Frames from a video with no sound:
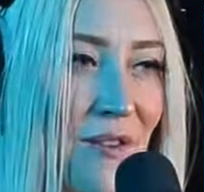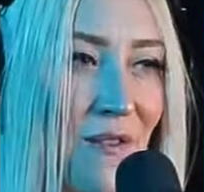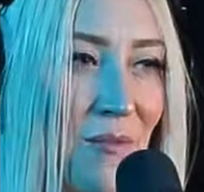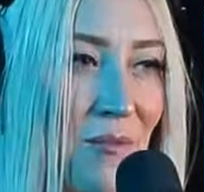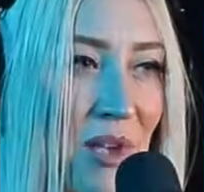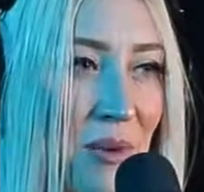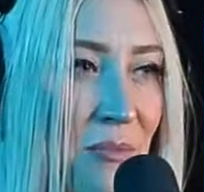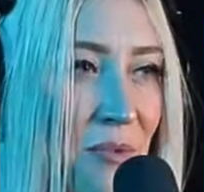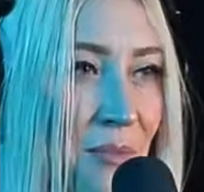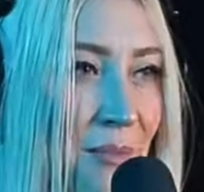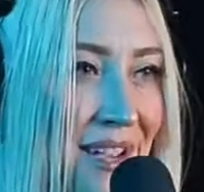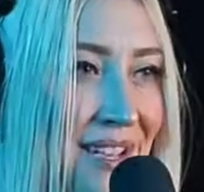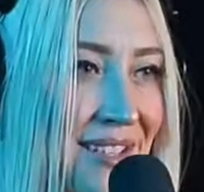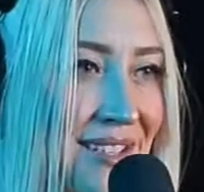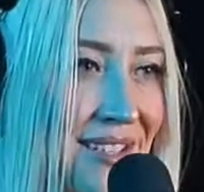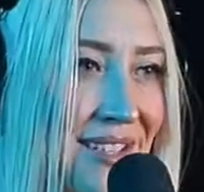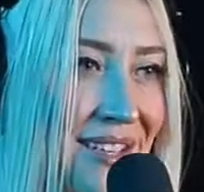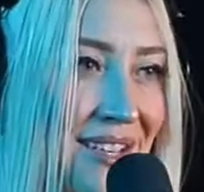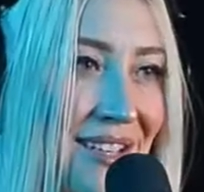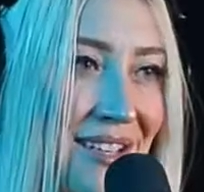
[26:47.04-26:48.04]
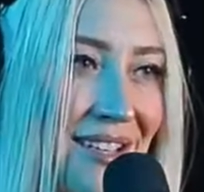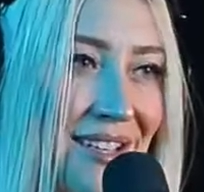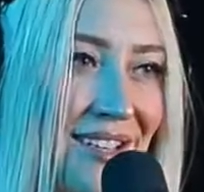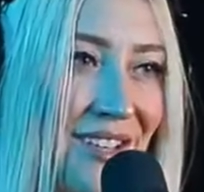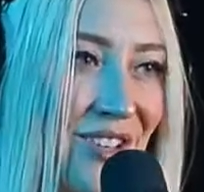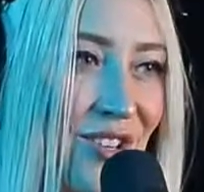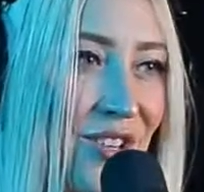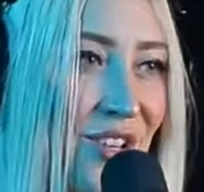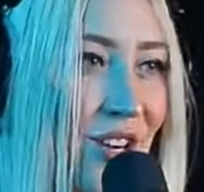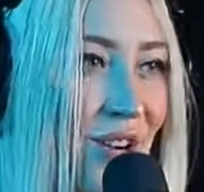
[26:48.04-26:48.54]
giving people my
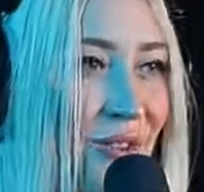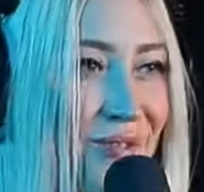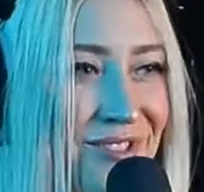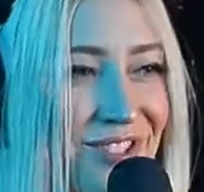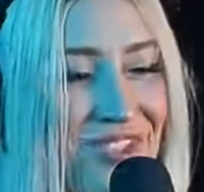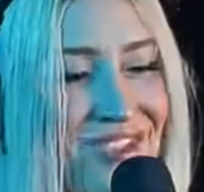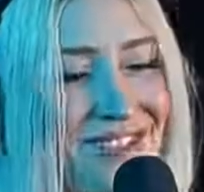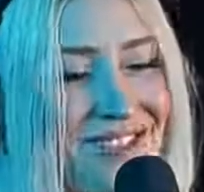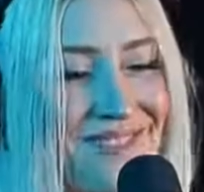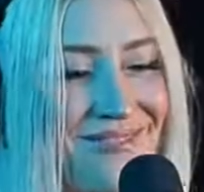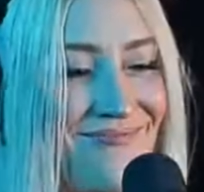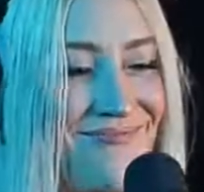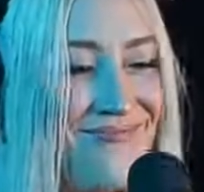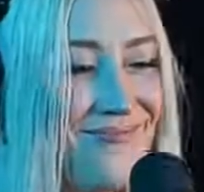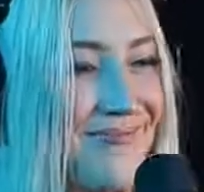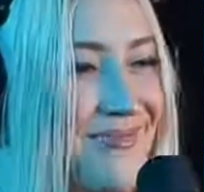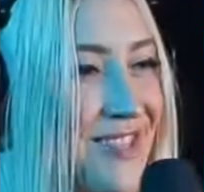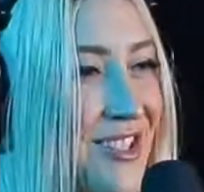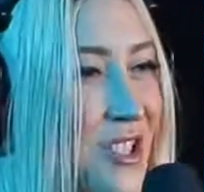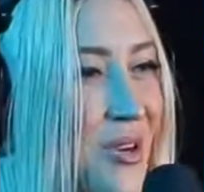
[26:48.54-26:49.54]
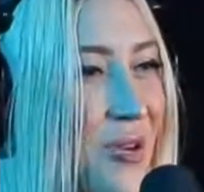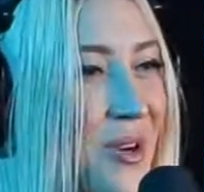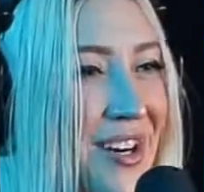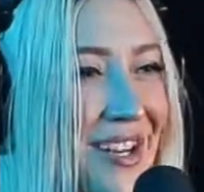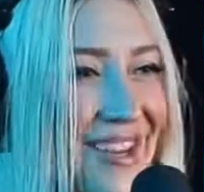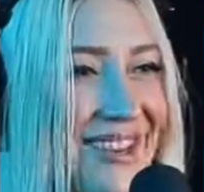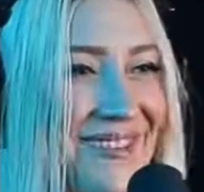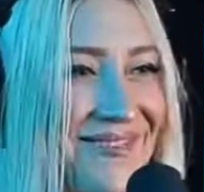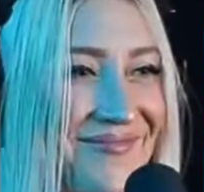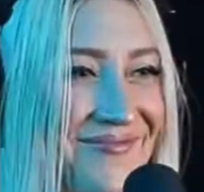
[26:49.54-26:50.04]
CD, you know, just doing
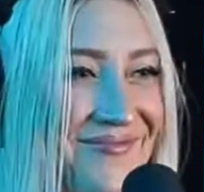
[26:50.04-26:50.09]
it.